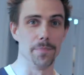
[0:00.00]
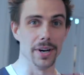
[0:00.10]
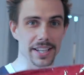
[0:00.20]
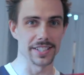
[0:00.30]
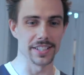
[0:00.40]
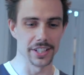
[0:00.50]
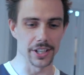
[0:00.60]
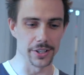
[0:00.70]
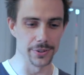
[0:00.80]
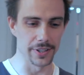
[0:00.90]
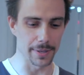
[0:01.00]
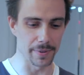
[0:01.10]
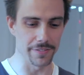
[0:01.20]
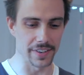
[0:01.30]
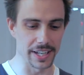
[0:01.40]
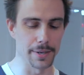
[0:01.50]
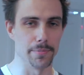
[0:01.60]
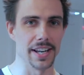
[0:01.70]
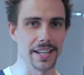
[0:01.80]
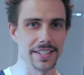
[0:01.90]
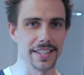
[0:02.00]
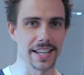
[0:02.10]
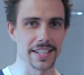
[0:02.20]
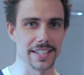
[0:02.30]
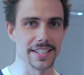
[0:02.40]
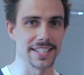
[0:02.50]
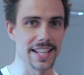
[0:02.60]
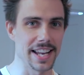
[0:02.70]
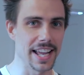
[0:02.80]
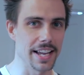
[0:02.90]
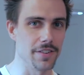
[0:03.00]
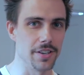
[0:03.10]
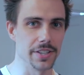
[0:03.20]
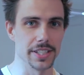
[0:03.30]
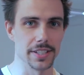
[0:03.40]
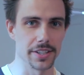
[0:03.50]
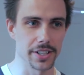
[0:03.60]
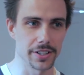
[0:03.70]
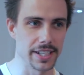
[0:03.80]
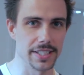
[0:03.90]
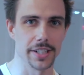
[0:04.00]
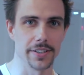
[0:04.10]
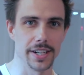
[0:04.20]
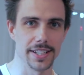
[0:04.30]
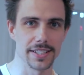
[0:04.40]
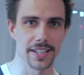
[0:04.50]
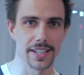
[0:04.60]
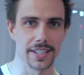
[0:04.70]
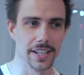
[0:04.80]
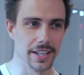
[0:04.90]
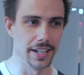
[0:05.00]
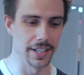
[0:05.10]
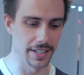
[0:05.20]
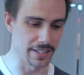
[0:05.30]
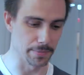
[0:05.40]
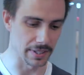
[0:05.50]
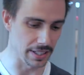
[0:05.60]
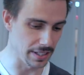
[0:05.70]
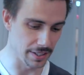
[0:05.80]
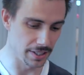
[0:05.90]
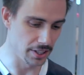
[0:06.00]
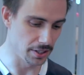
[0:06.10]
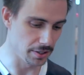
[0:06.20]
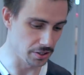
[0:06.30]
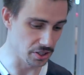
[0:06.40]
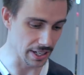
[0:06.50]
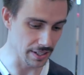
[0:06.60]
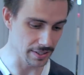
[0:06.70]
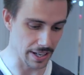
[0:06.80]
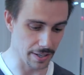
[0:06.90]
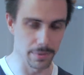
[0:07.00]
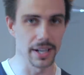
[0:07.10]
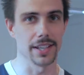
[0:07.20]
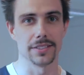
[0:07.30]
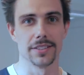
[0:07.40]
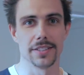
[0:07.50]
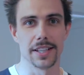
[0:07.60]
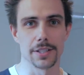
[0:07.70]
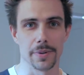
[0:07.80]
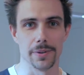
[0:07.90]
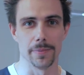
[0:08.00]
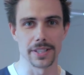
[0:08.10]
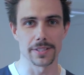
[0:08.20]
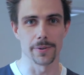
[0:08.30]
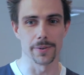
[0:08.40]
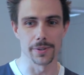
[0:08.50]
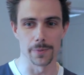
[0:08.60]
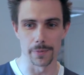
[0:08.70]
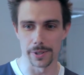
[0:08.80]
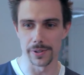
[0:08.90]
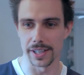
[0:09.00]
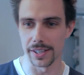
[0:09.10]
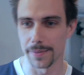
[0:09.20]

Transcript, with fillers: But I do recommend finding a brand that does not have all these other crazy ingredients in it. Simply chicken and breading. That's basically what we're doing here.